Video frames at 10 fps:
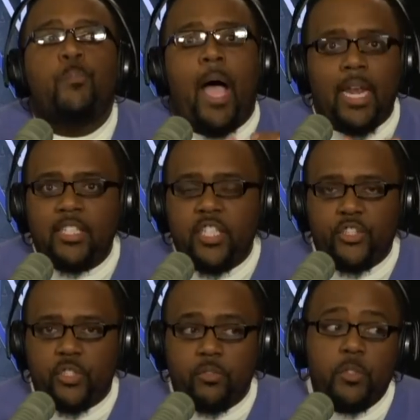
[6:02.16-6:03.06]

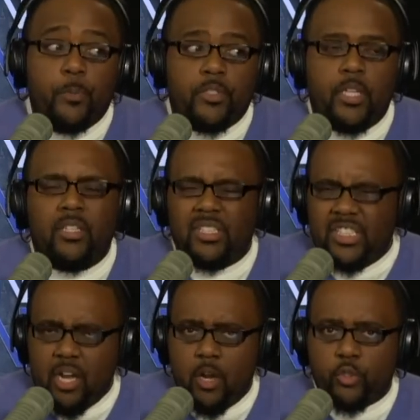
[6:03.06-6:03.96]
Politicians,
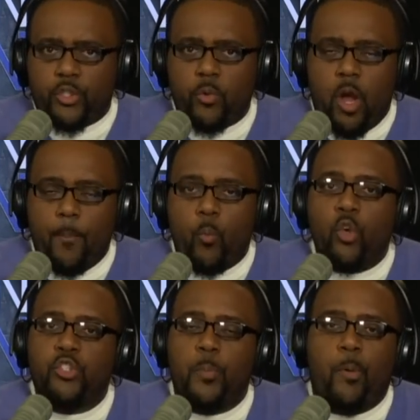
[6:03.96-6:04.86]
particularly Donald Trump,
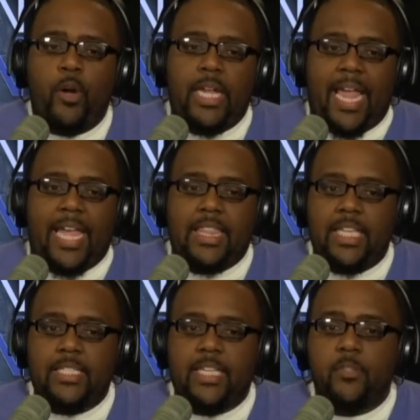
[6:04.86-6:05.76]
wants to point at
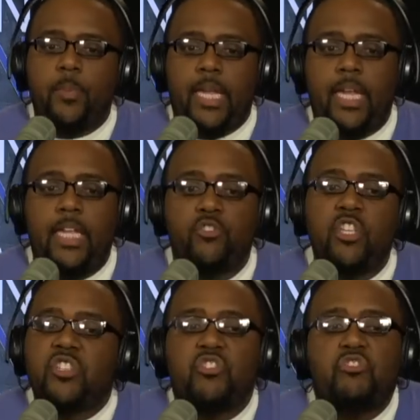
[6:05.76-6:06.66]
this as being
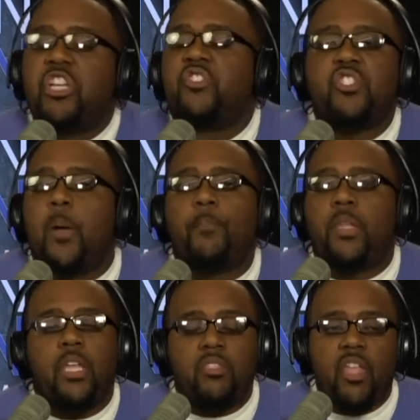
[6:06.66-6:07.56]
this is just
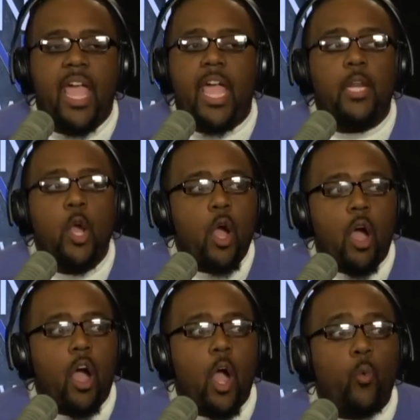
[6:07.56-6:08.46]
something that
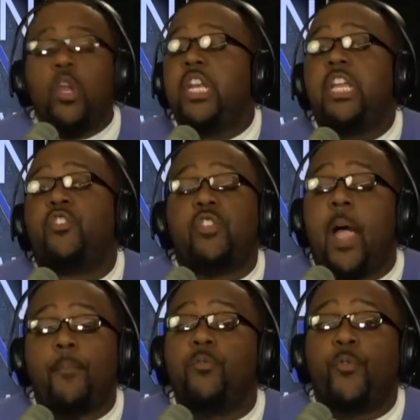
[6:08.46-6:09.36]
uh, we need
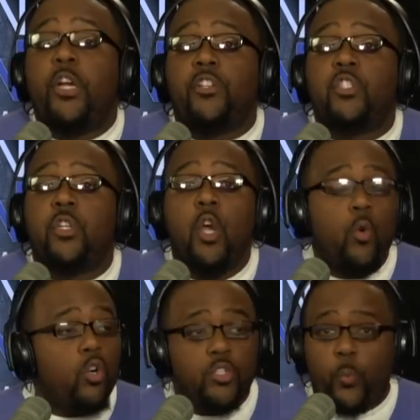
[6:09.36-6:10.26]
stop and frisk
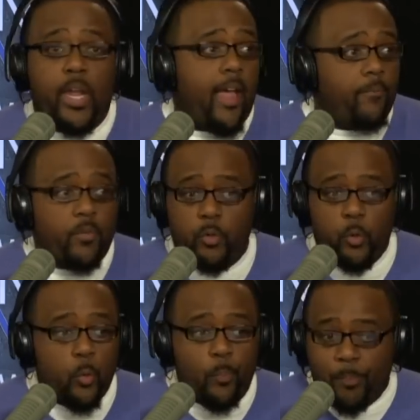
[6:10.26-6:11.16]
because we have
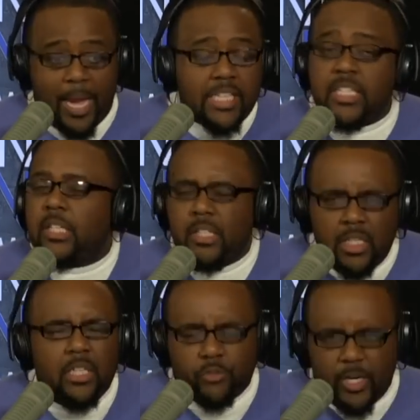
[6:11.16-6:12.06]
to
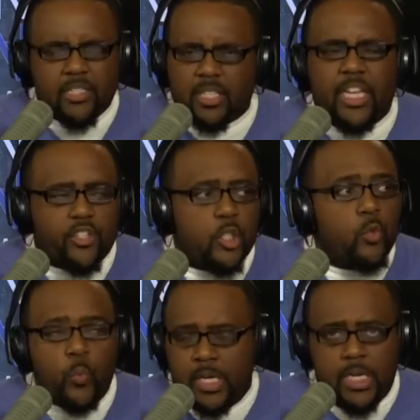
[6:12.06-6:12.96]
basically
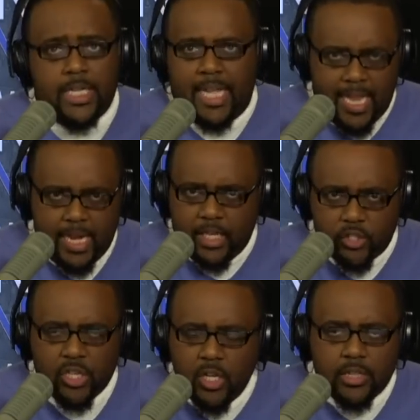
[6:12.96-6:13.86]
translation we need to
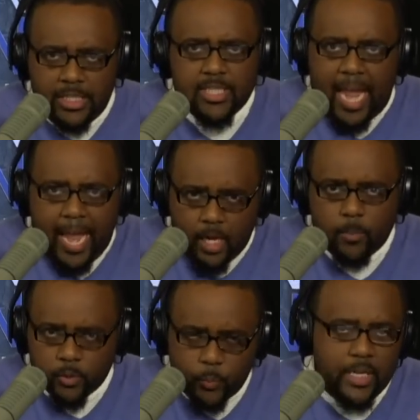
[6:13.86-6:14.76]
cage these
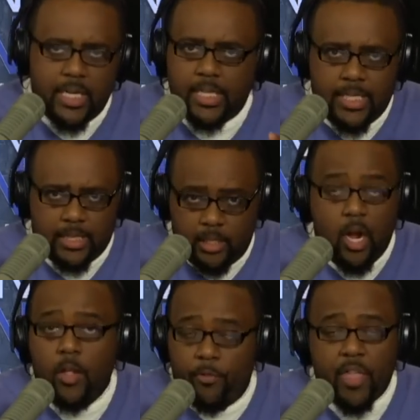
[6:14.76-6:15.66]
animals we need to get
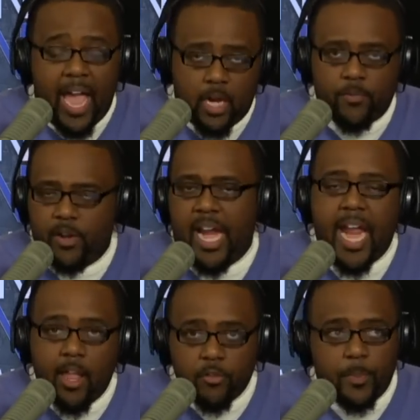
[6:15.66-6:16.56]
guns out of their
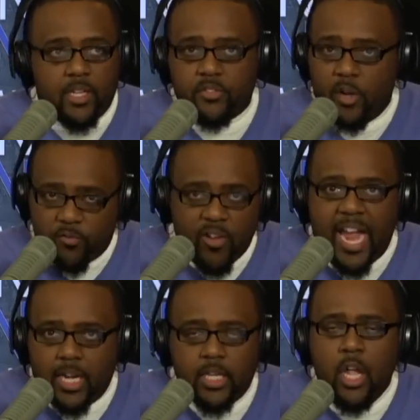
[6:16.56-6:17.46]
hands because they're
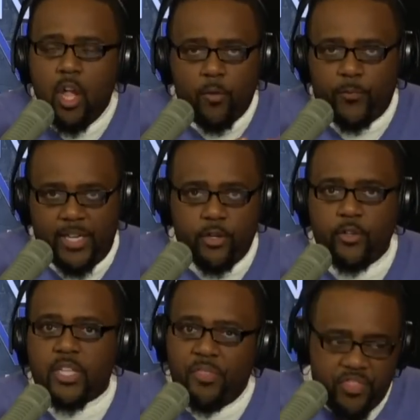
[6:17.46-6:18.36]
violent
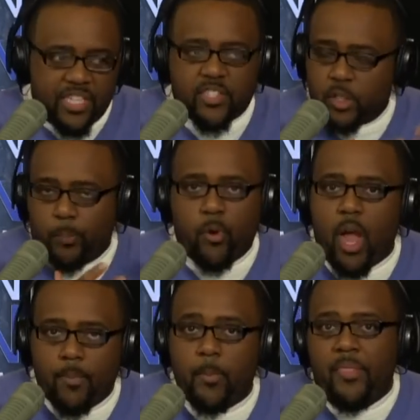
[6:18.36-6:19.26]
offenders and this is the
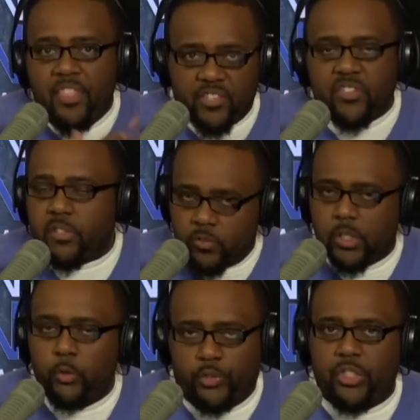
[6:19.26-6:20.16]
problem and this is the
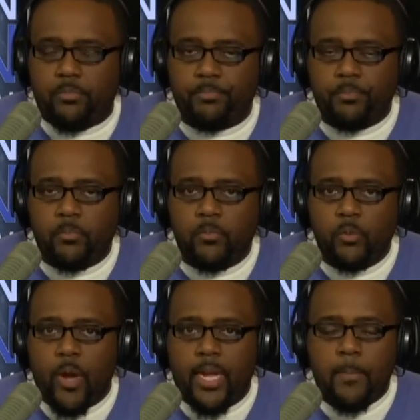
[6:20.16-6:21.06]
solution
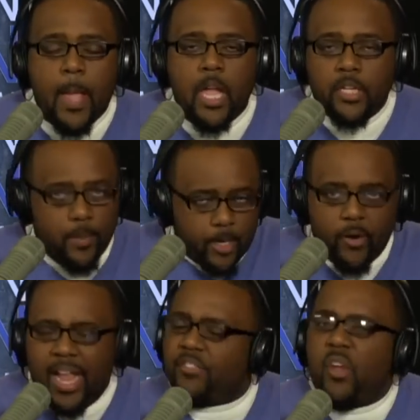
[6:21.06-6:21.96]
right
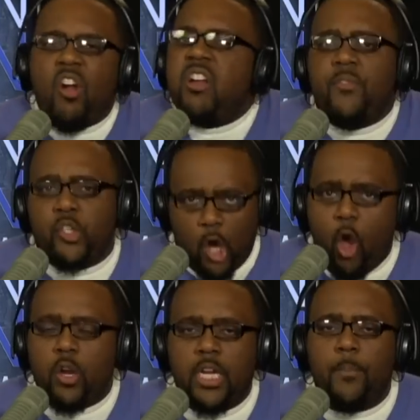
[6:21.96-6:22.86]
democrats aren't even
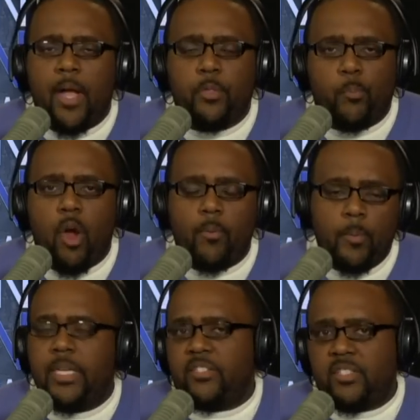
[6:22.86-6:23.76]
talking about the
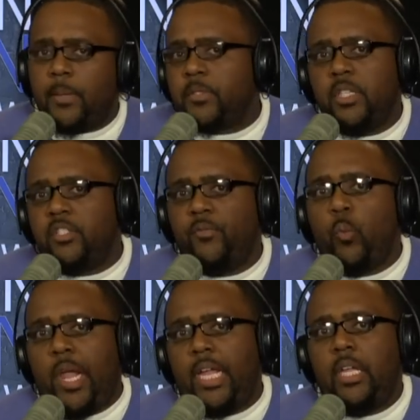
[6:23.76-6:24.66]
problem in a substantive
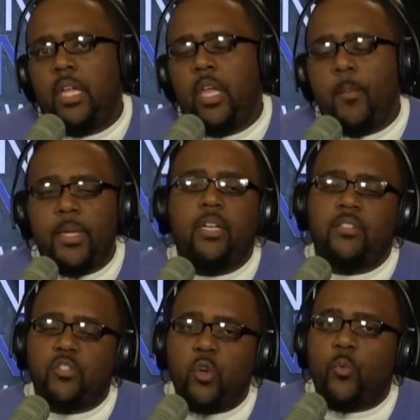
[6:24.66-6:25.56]
way
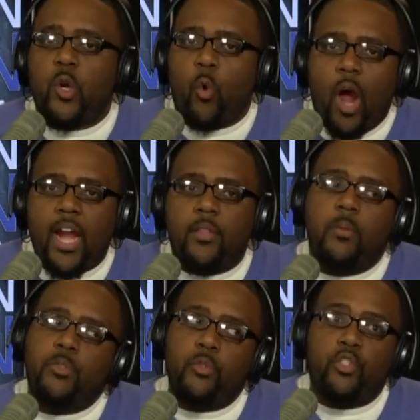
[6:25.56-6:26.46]
because it's going to require
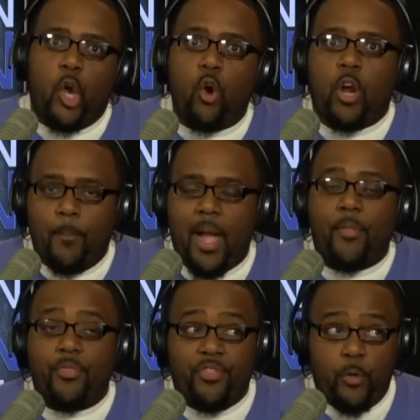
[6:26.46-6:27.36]
them to talk
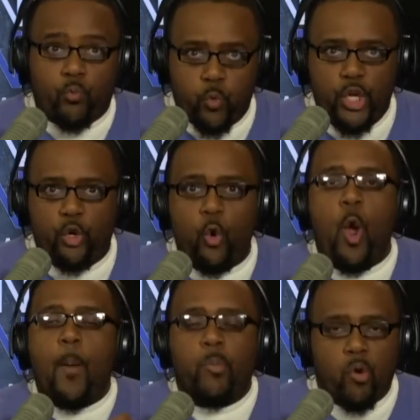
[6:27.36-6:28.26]
about the real
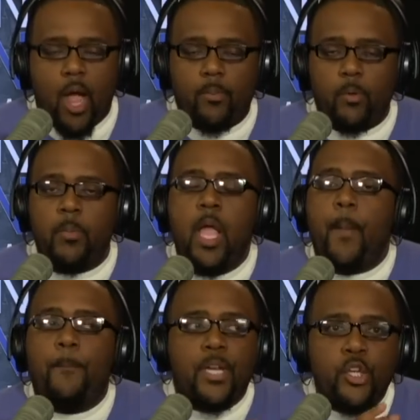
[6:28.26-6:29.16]
problem
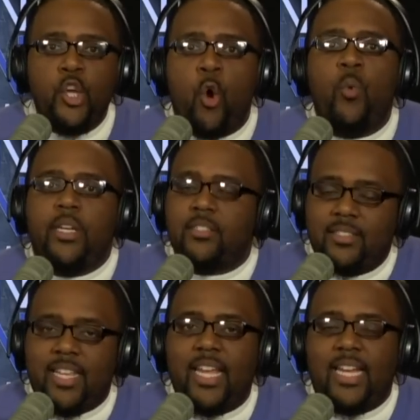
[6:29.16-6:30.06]
but no one is
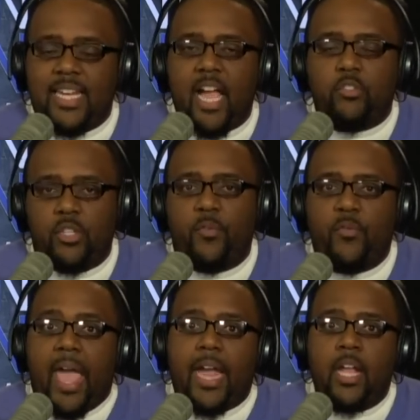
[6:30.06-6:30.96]
digging down to the
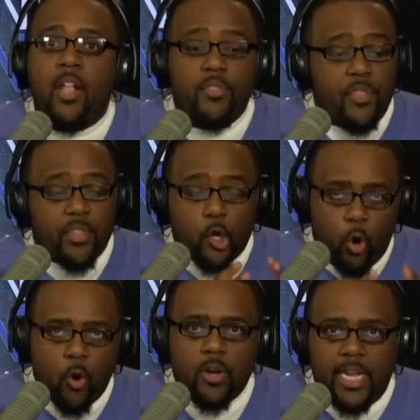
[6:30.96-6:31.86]
fact that the
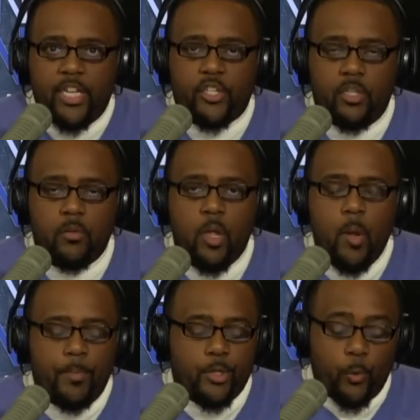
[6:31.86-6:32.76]
correlation
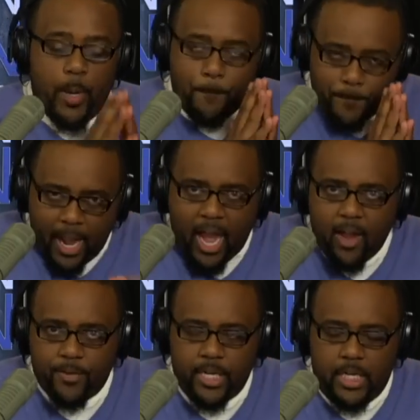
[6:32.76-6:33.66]
between
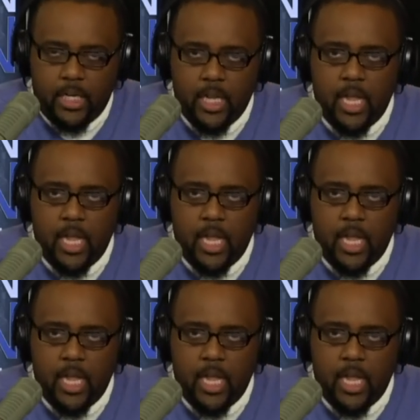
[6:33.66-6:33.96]
poverty